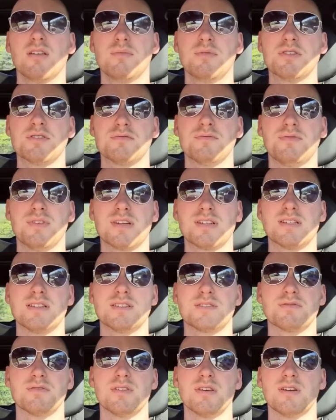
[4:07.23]
let me just fix
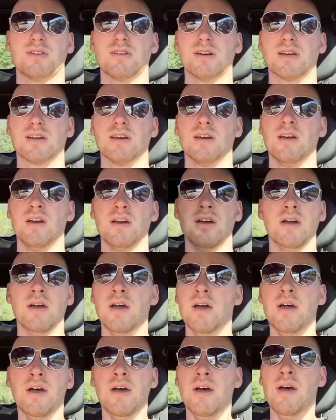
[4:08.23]
this really quick.
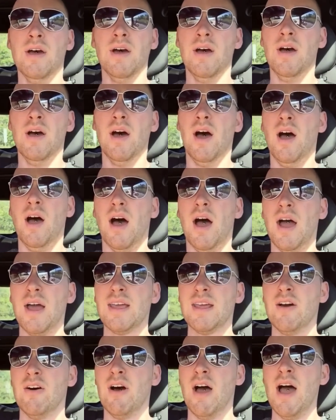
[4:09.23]

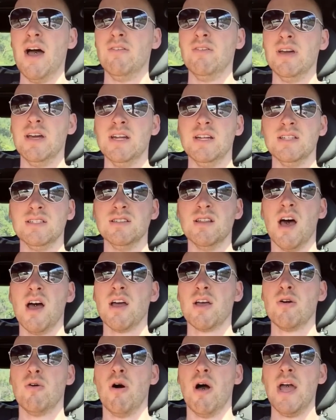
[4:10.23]
Like, you'll have it. It's
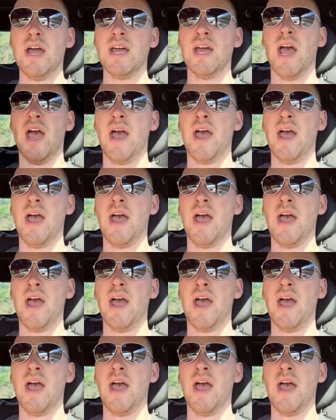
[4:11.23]
not quite